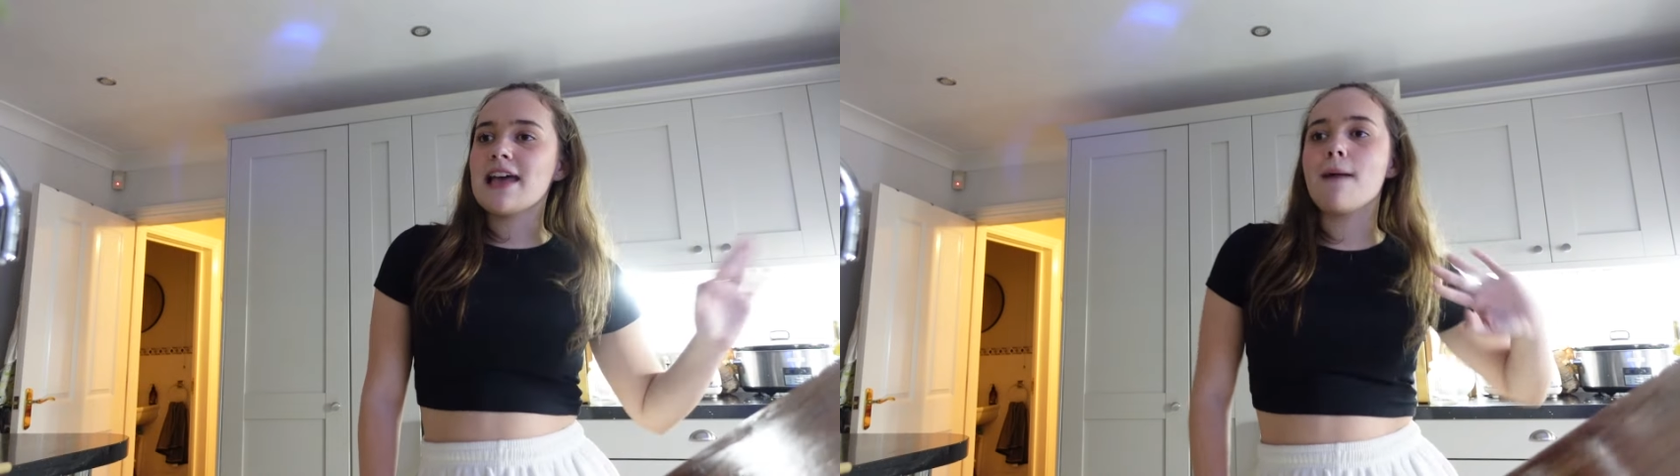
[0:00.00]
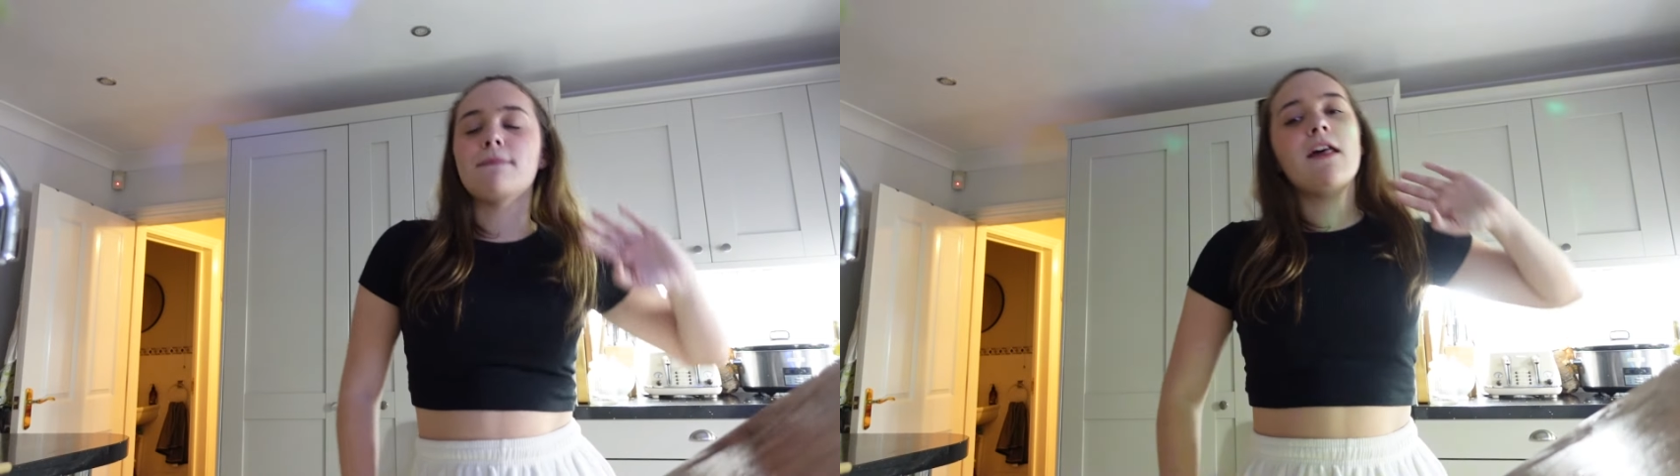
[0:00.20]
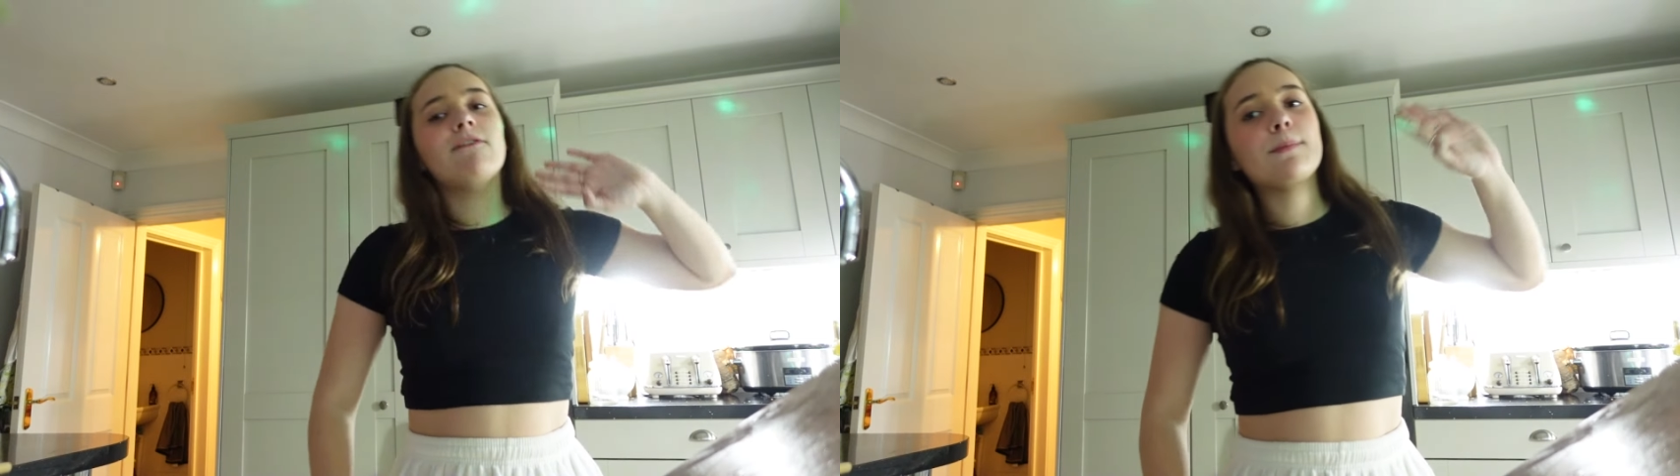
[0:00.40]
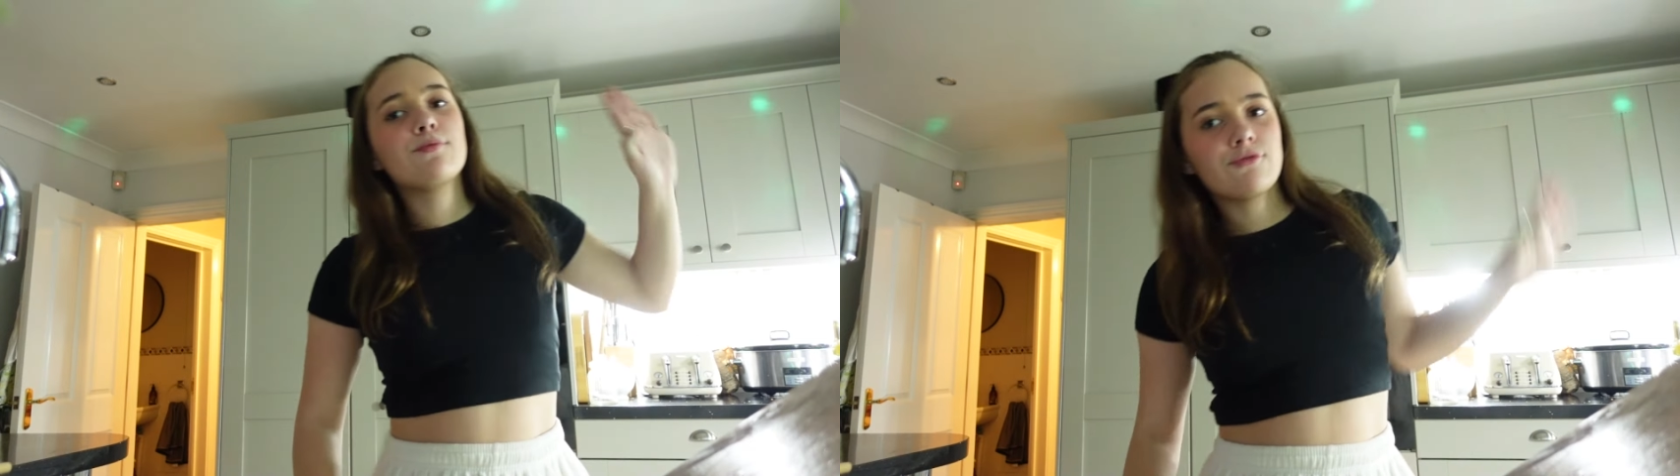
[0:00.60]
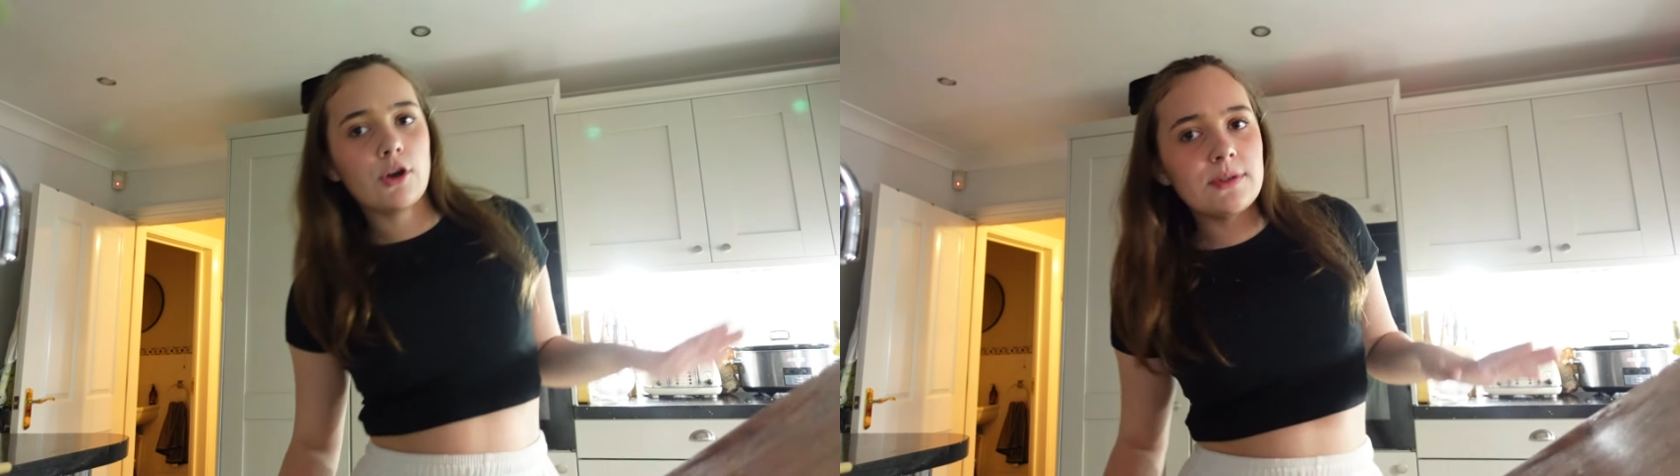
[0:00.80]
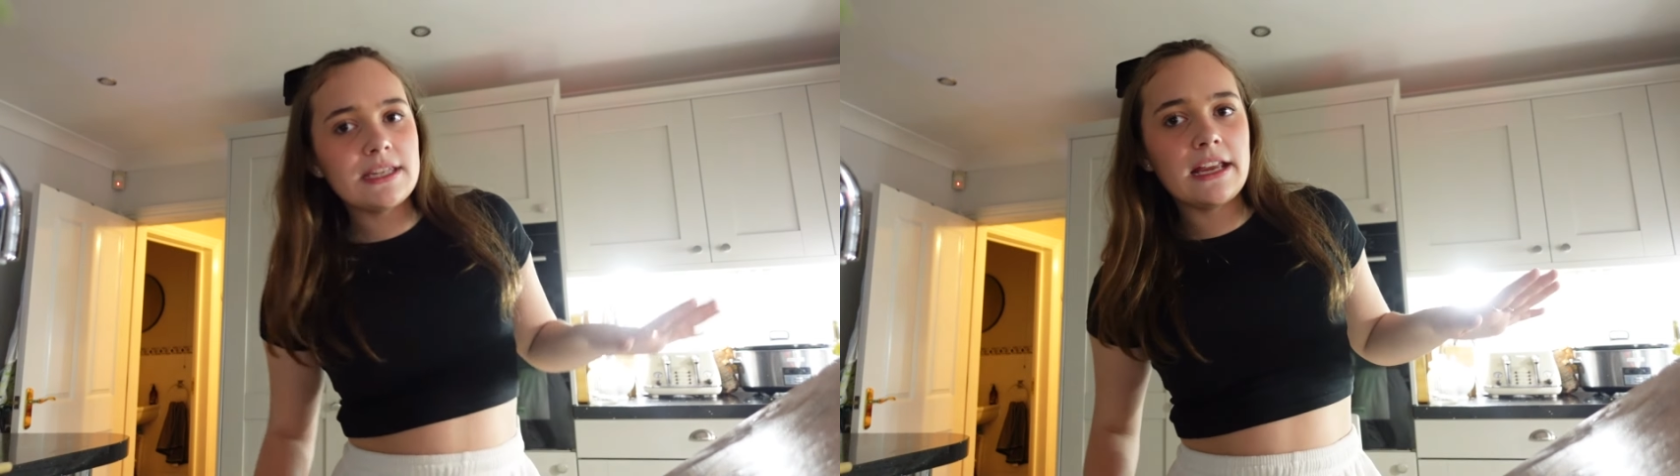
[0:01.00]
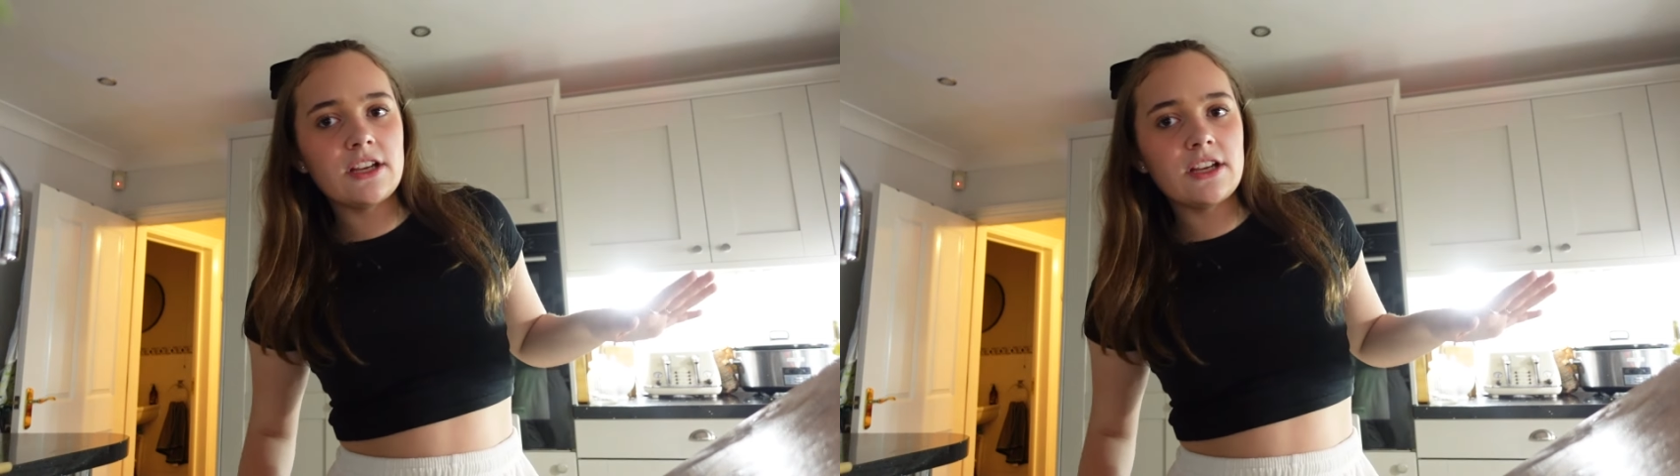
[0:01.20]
had my lovely protein